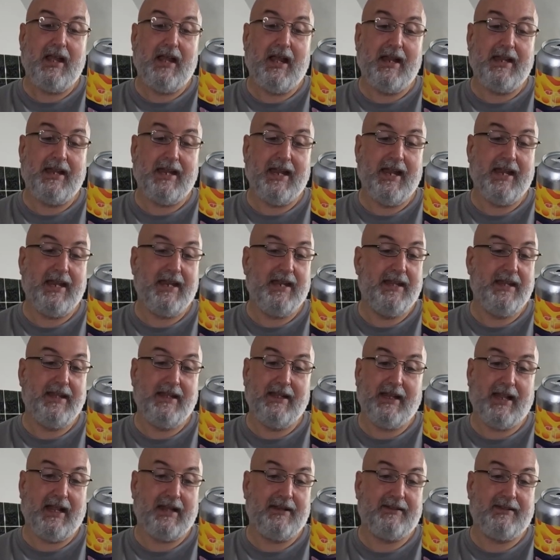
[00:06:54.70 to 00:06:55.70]
And then
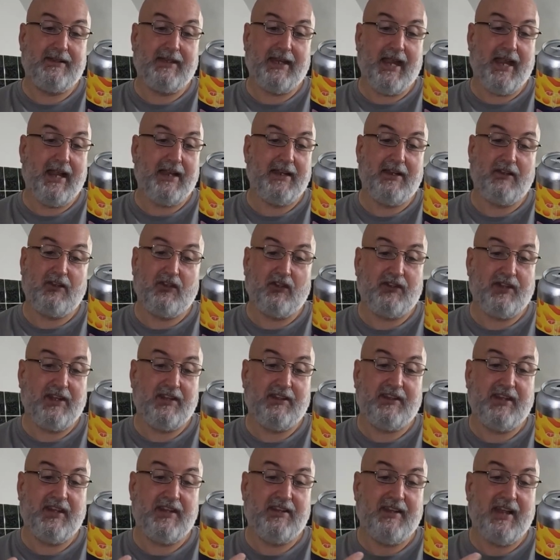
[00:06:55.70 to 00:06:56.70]
that's, yeah, and it just
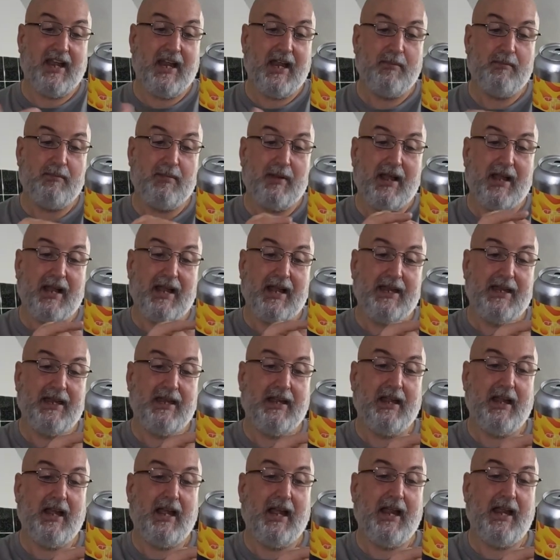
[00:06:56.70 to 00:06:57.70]
says designed
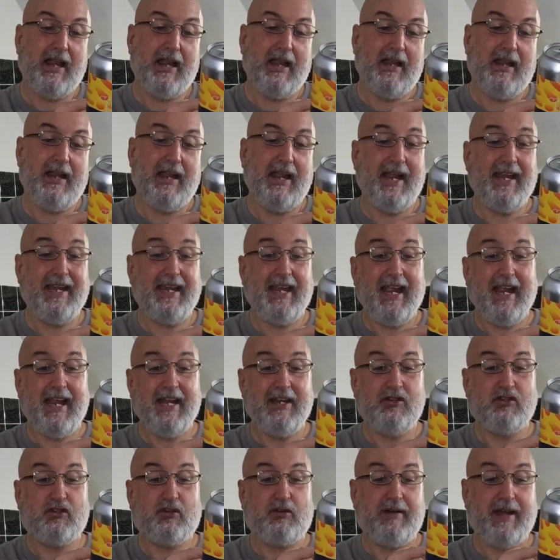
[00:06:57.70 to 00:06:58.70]
by
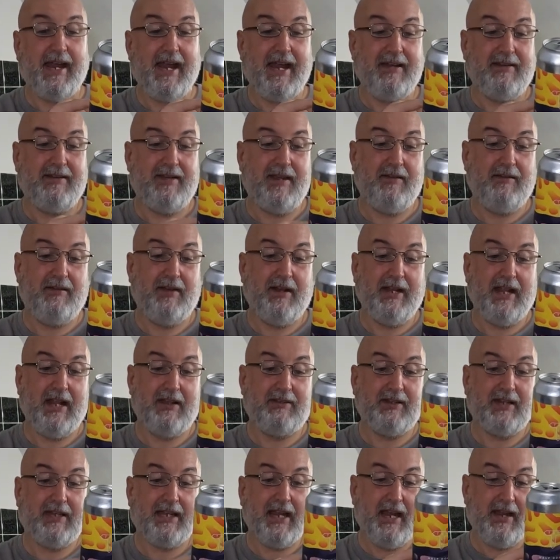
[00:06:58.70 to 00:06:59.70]
AH Creative, and
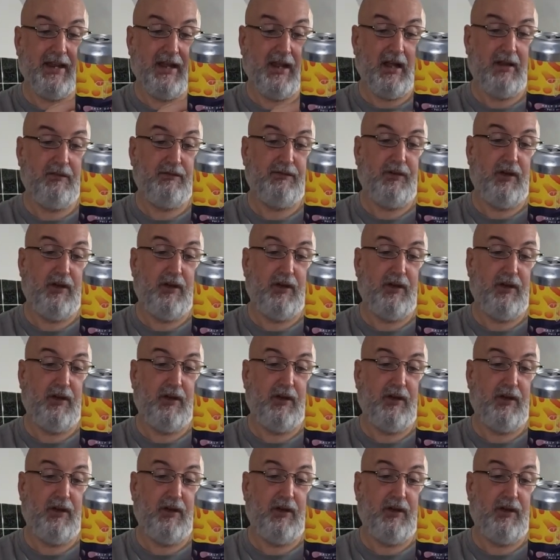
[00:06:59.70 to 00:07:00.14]
that's a can out,